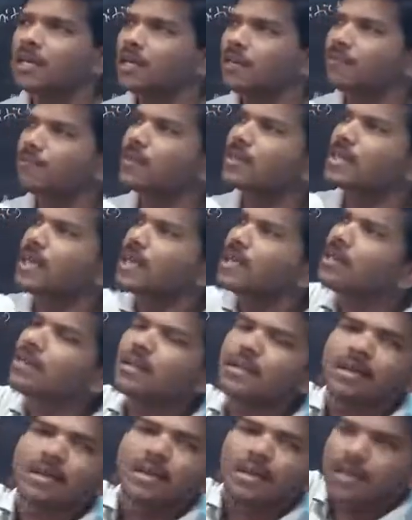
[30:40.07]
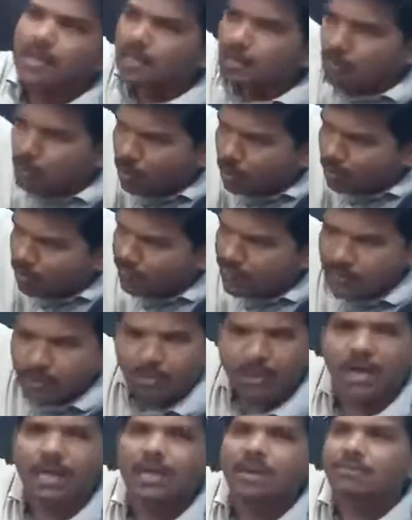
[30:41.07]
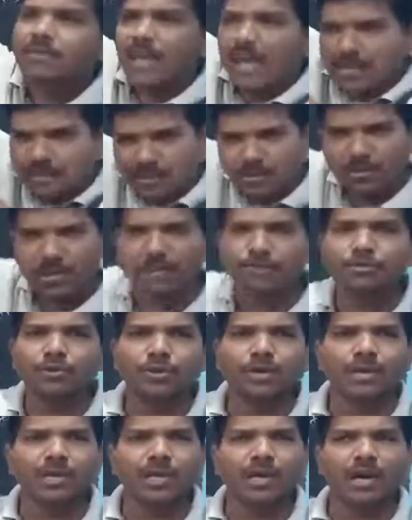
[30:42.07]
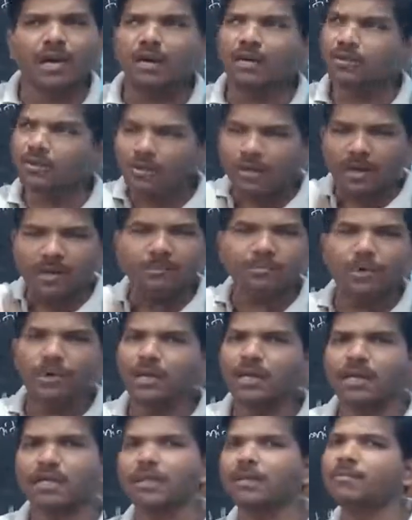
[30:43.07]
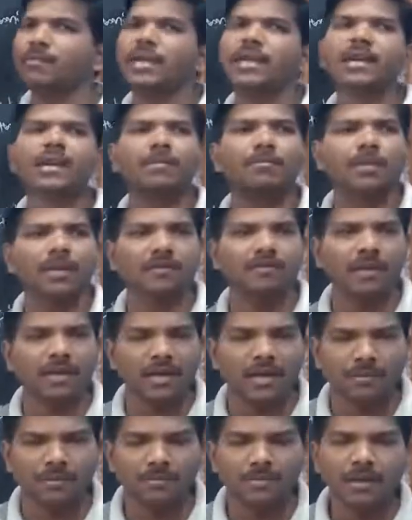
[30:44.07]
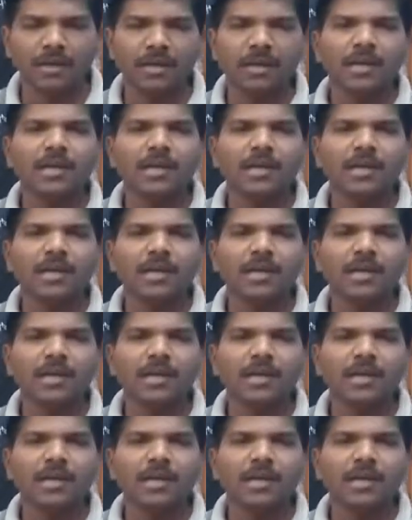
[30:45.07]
If you tell, hey, we do not have tax, you come to India, then many company will come.